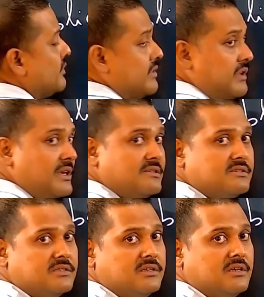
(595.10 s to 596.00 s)
yes,
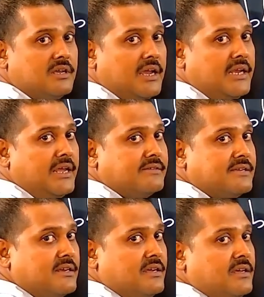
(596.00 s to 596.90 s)
Any answer?
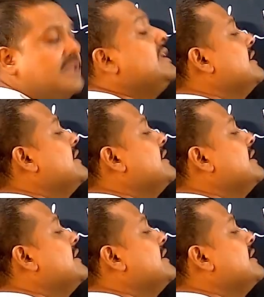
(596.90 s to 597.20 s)
Yes,